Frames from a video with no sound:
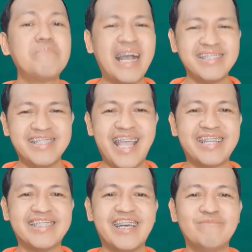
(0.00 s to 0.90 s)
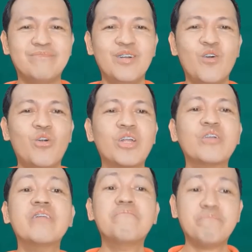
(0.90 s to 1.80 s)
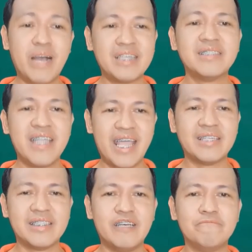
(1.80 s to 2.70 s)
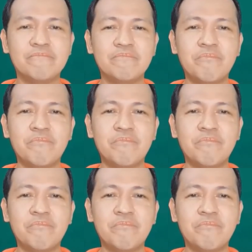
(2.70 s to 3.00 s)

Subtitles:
passed the exam, or could have passed the exam.